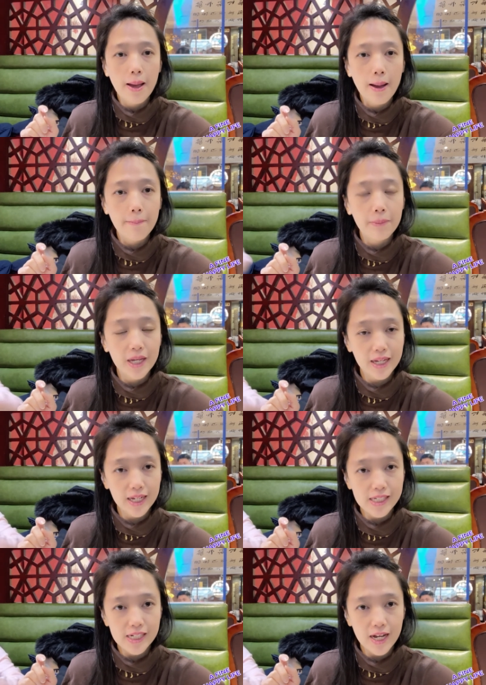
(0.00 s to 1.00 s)
a
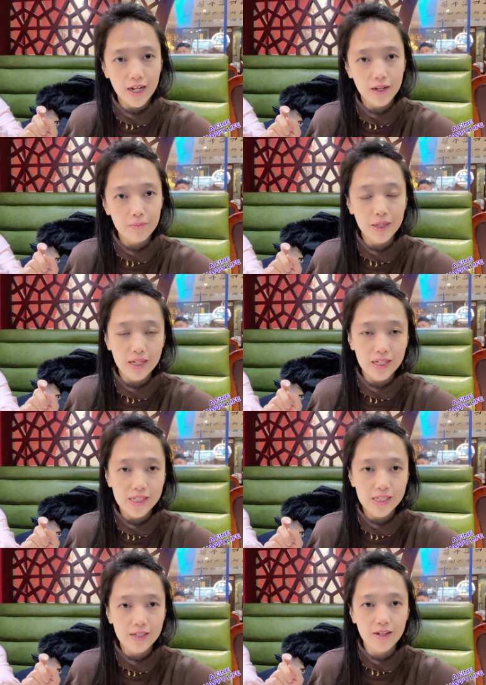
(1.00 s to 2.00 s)
Peking Duck
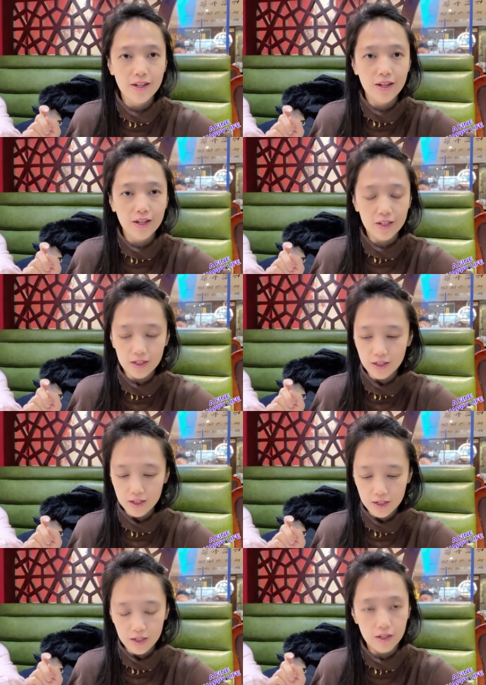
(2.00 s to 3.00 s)
piece
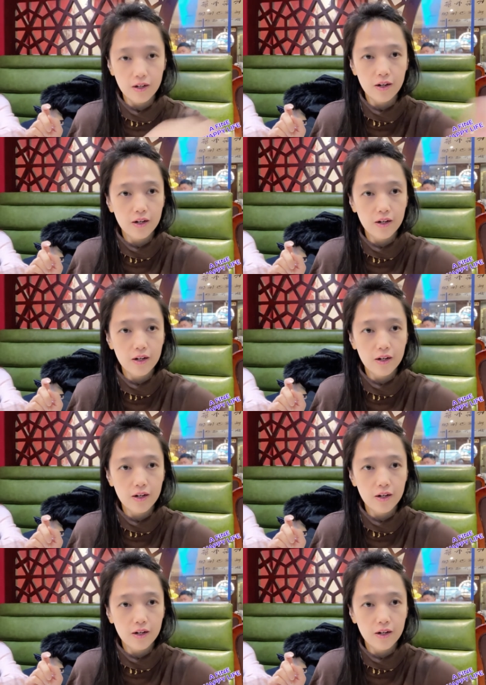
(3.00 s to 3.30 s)
in here.